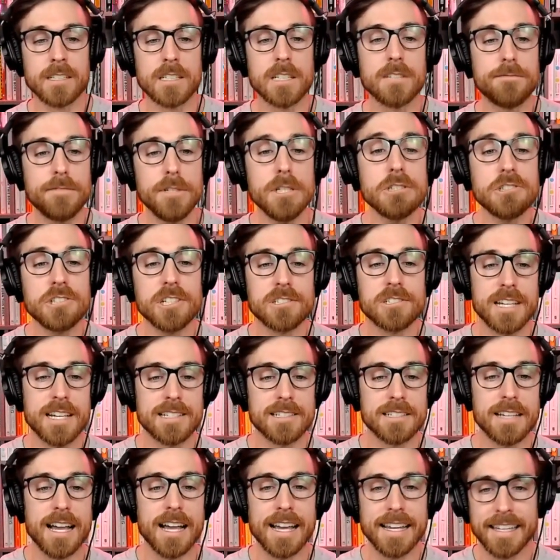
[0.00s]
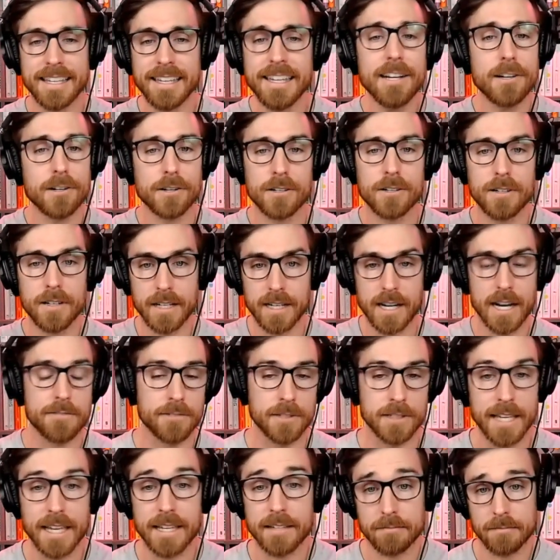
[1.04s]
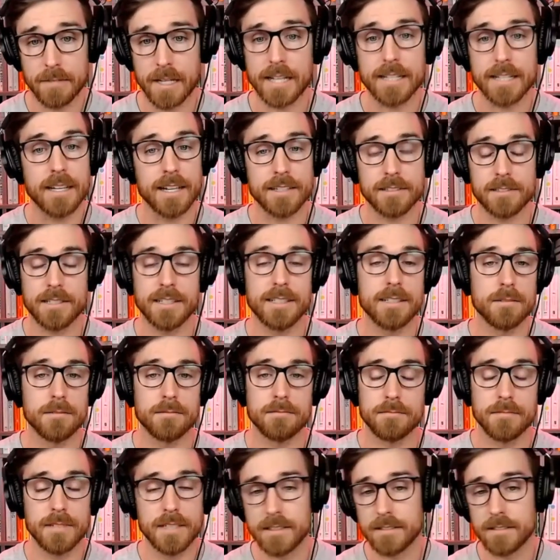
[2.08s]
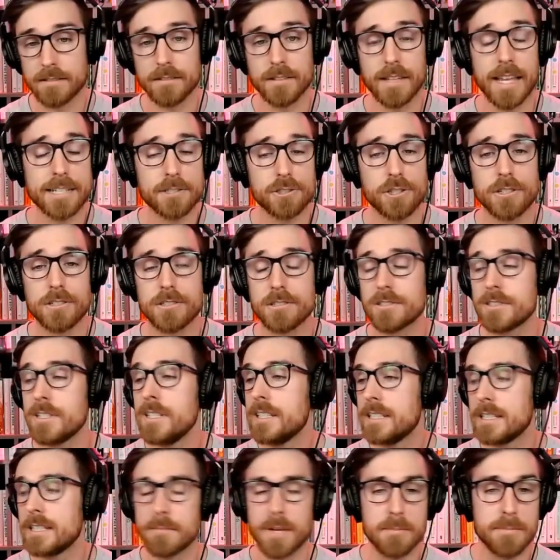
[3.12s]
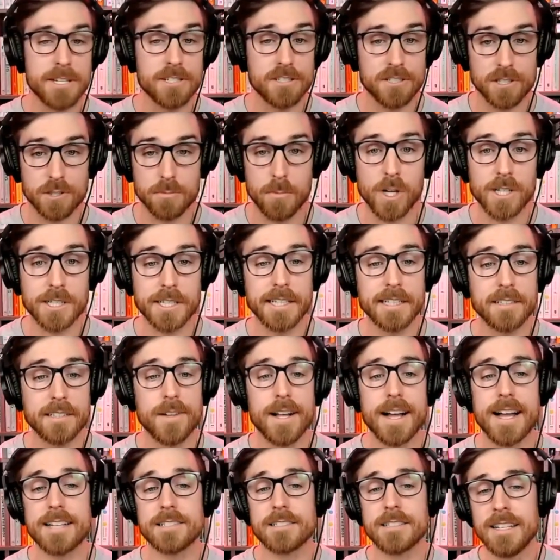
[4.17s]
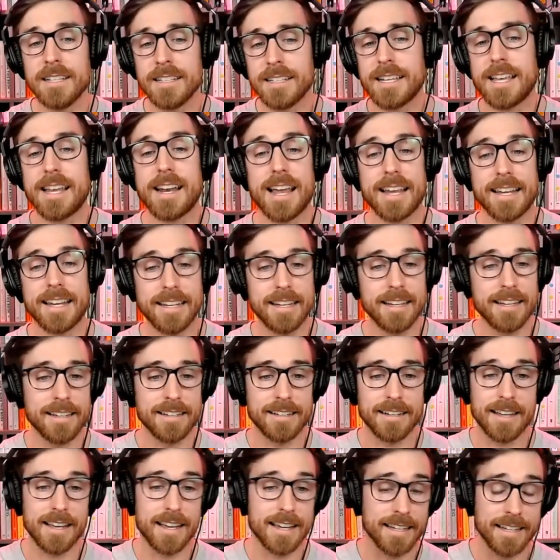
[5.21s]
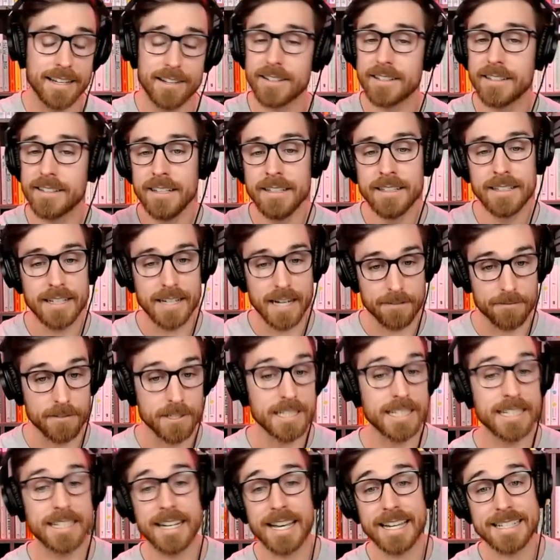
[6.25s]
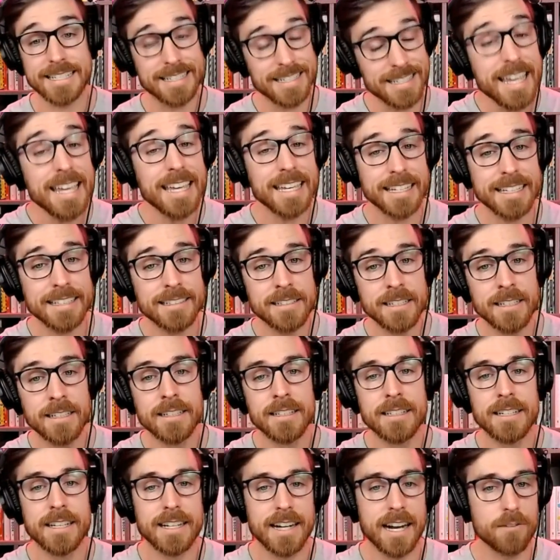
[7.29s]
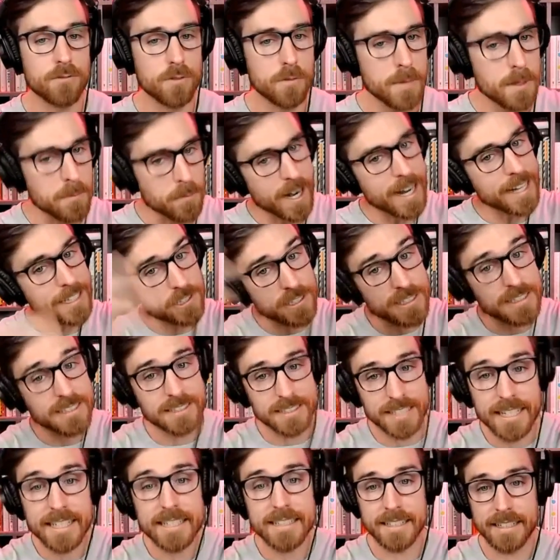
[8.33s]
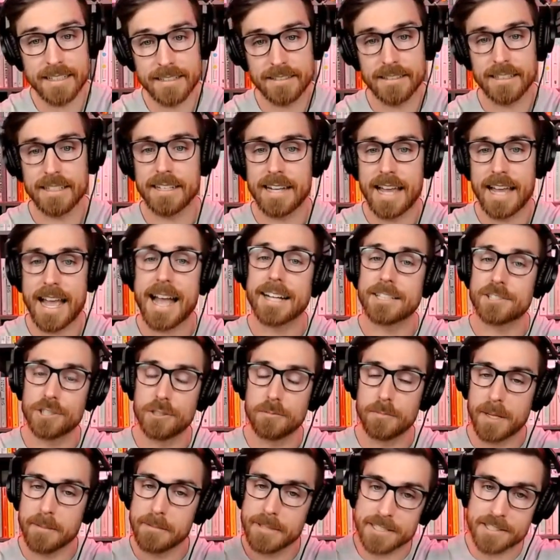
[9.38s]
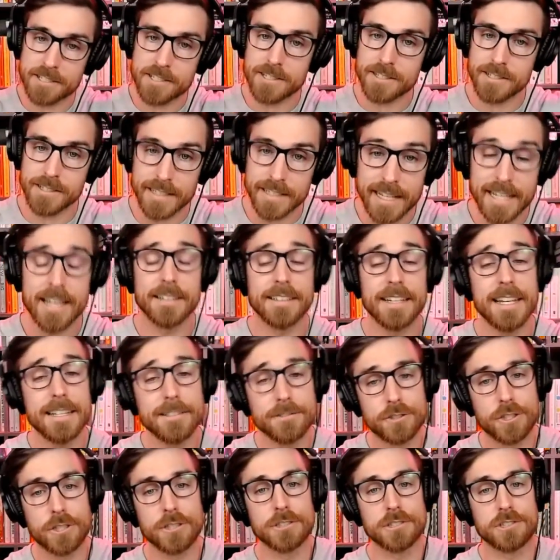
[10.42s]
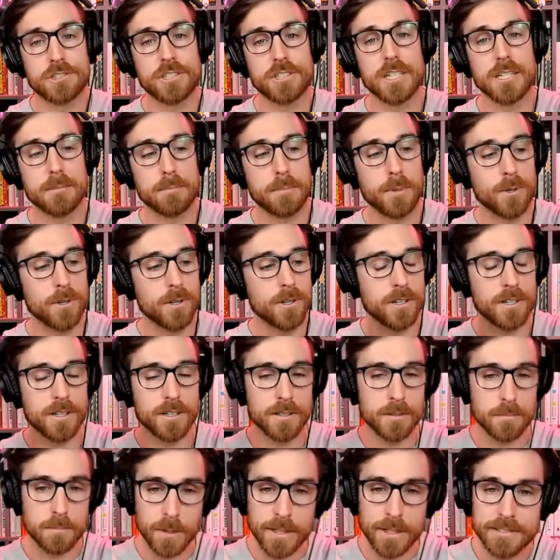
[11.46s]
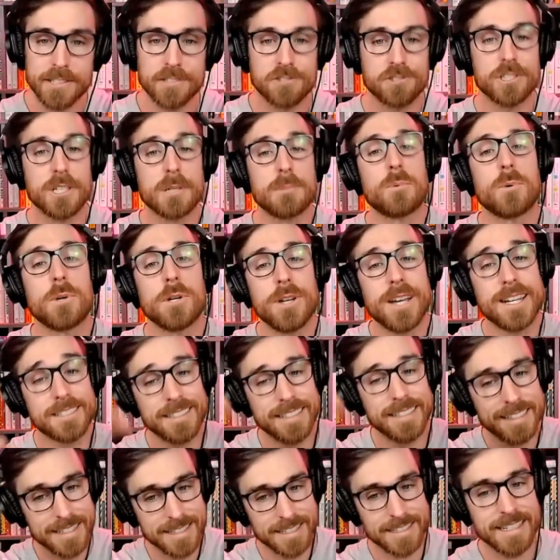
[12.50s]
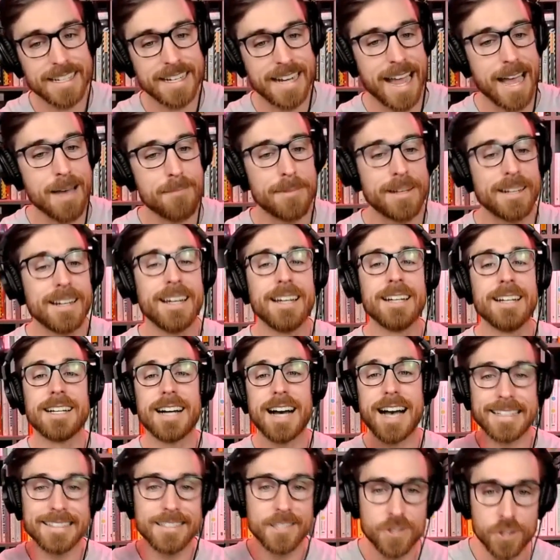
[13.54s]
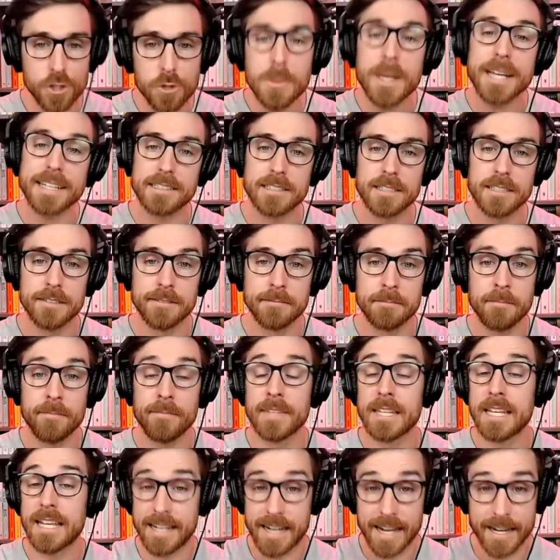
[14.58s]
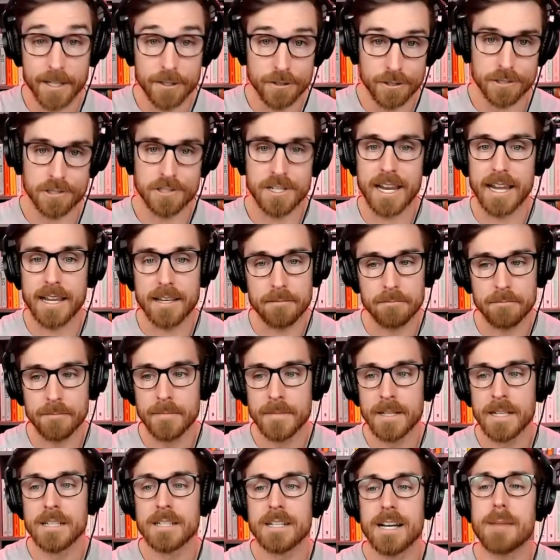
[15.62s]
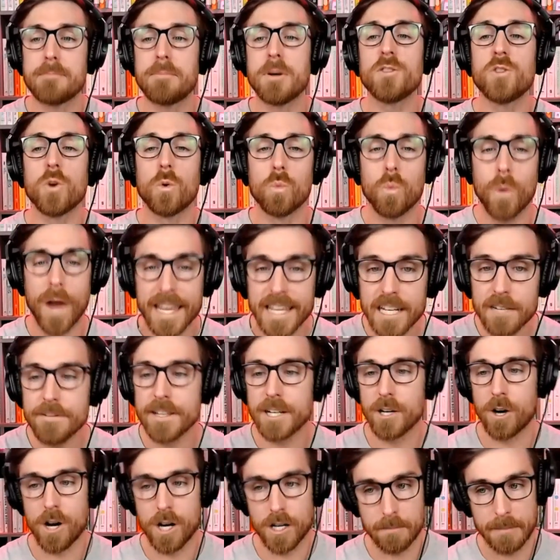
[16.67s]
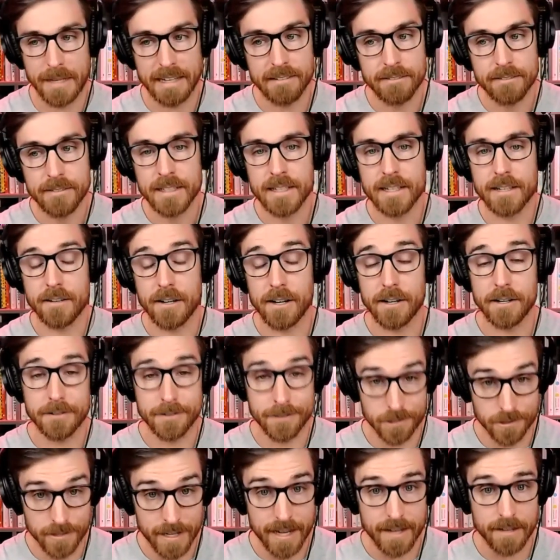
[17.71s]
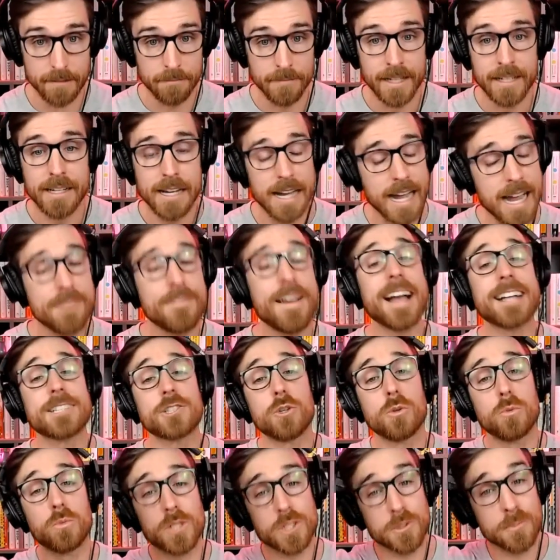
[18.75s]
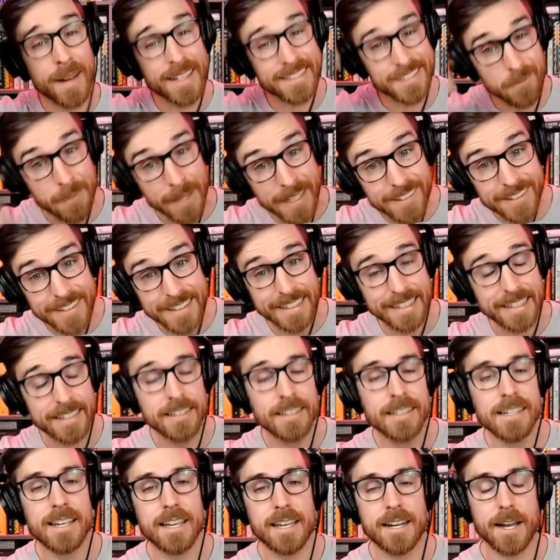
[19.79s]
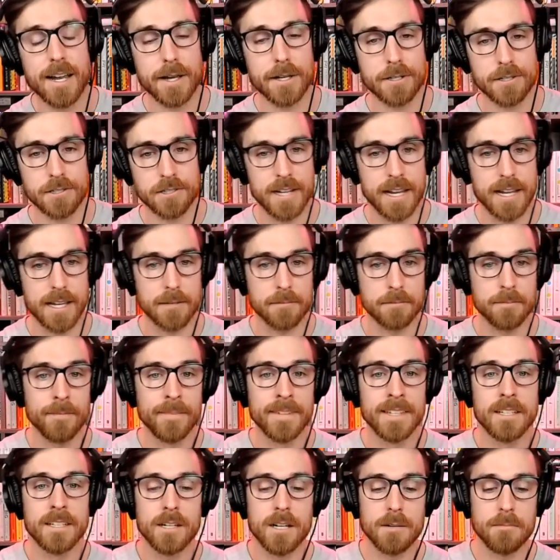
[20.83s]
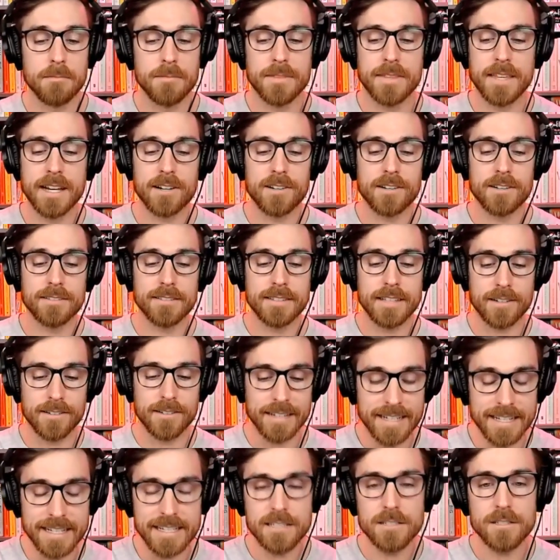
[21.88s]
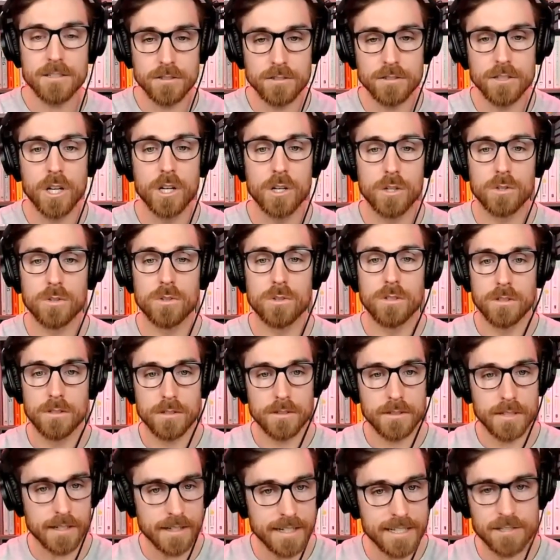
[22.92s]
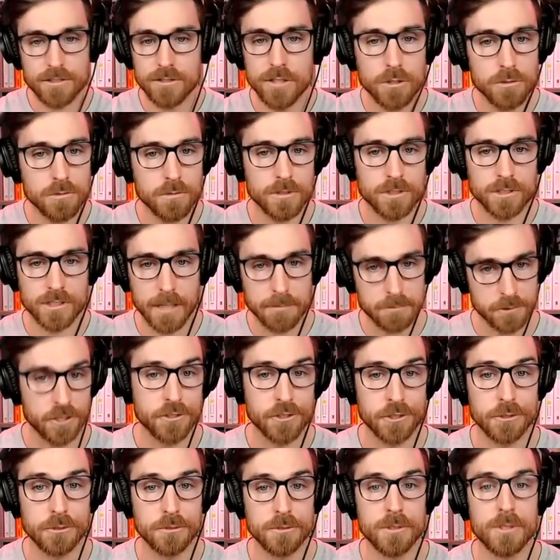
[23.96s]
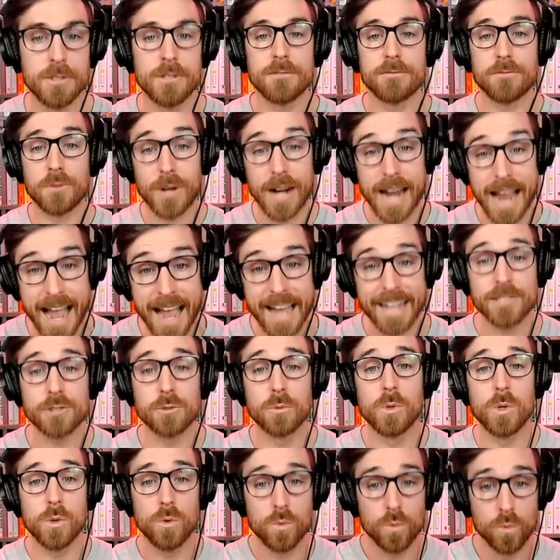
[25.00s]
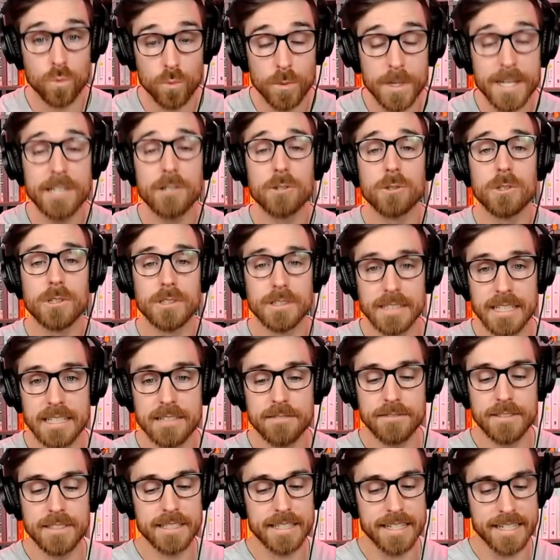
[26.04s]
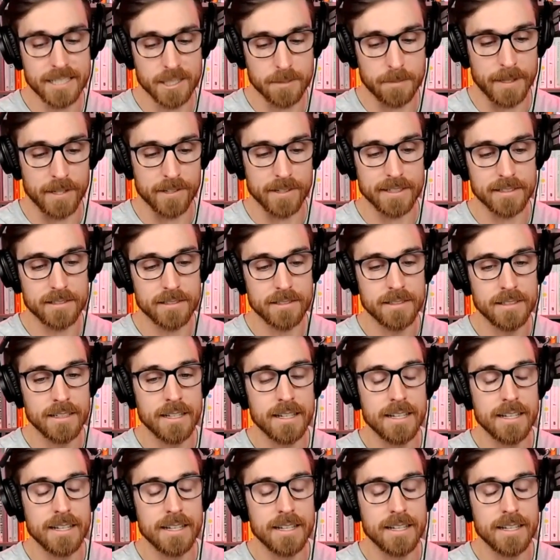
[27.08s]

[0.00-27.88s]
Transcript: Confucius says, I hear and I forget. I, I sit in, in lectures in my business marketing class and I and I hear it and I forget it. I see it and I remember. I actually see it in, in action. Maybe this is an, an internship or an apprenticeship where you actually get to see it happen. I do it and I understand. I put the weight of it on me and I understand. I have actual responsibility and I understand. Um, there there is no there is no substitute for actual real lived experience.